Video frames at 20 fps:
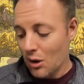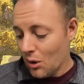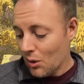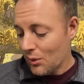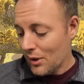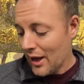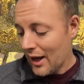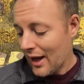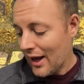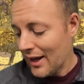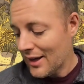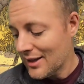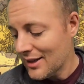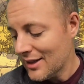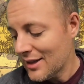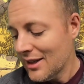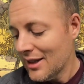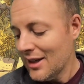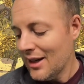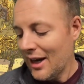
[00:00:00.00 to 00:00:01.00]
Oh yeah, I
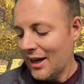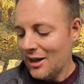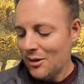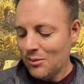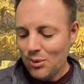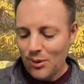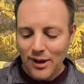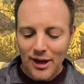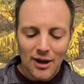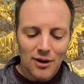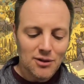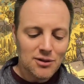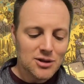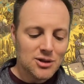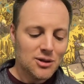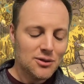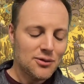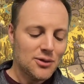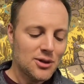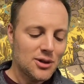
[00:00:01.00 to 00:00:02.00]
did point out,
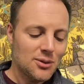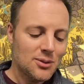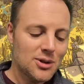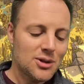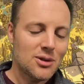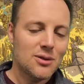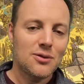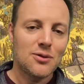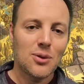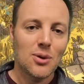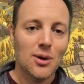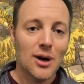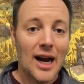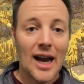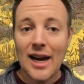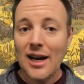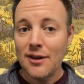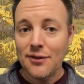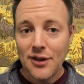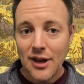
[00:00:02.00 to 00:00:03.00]
so for the original 4,
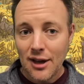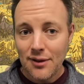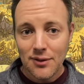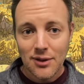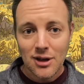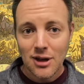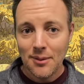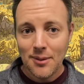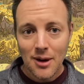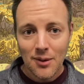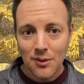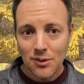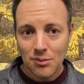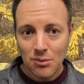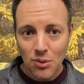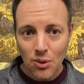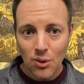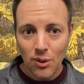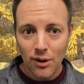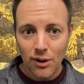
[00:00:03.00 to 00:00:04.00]
and if they ever come out with
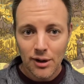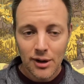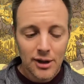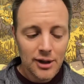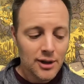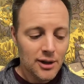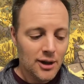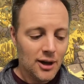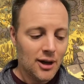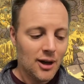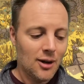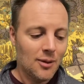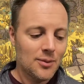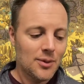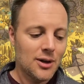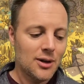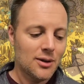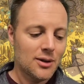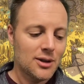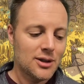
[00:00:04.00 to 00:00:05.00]
more,
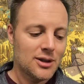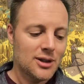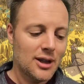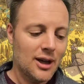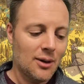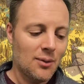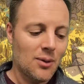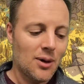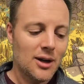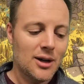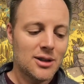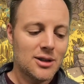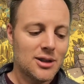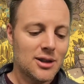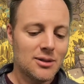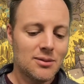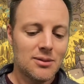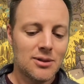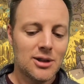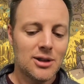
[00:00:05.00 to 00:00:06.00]
because I
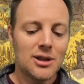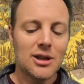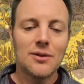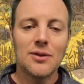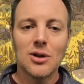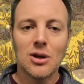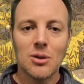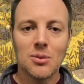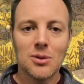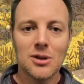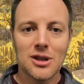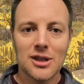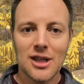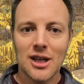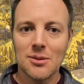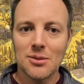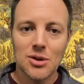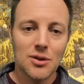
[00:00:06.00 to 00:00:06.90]
wanted to leave it open to them.